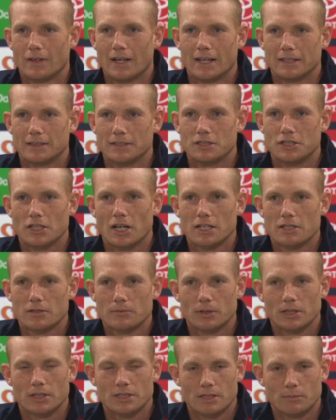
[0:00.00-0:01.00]
of hard to judge it
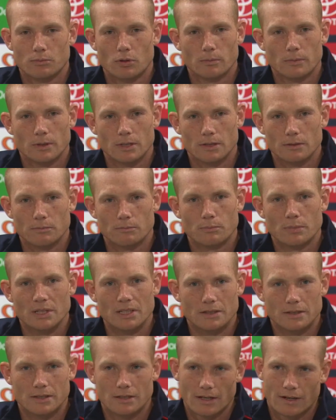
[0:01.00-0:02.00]
because they're probably a
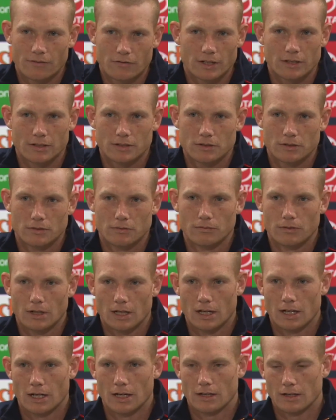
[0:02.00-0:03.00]
bit, every sort
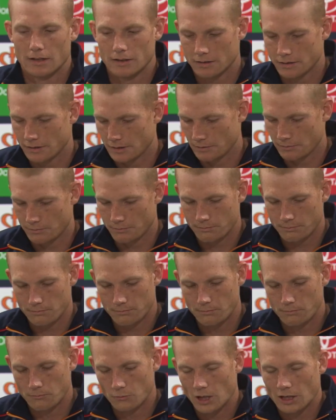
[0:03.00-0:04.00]
of, you know,
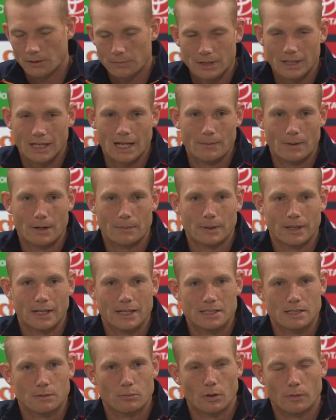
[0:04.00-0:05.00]
ruckman you come up
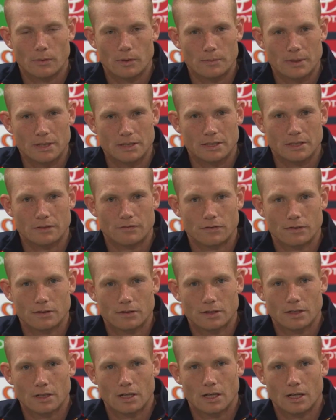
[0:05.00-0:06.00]
against, they're probably a bit
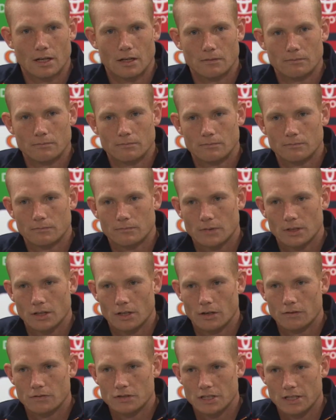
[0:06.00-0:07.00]
different. You
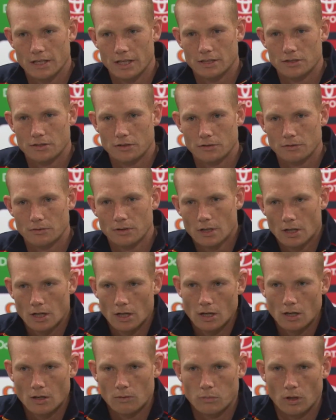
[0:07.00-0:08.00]
know, obviously they're two
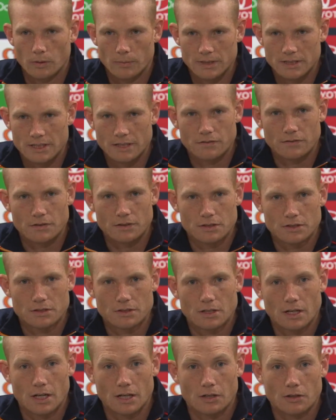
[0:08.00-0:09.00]
probably
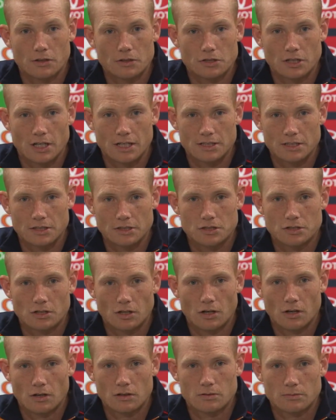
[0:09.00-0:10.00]
different contrasting
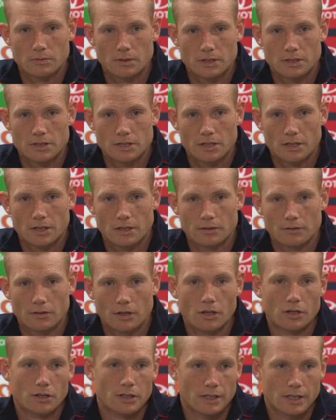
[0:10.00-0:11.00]
styles, whereas, you know,
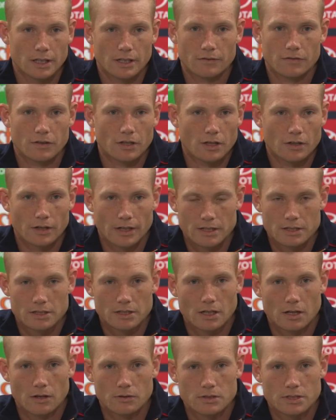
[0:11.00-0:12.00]
early in the year if you go
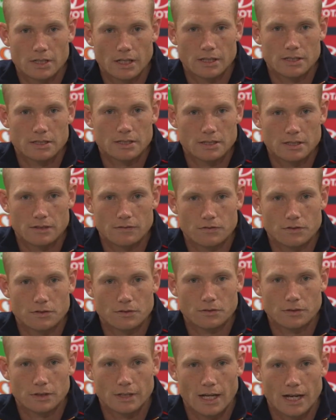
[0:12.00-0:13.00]
against Goldstein, it's a different
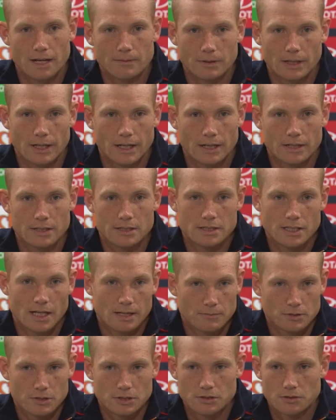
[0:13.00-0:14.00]
sort of game again, and
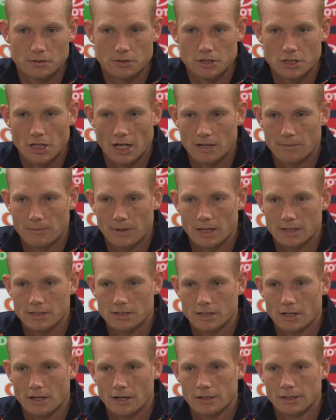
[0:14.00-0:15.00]
same as sort of Jamar.
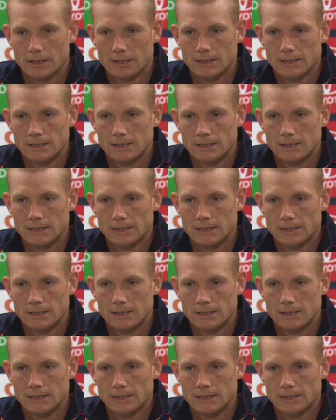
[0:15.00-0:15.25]
So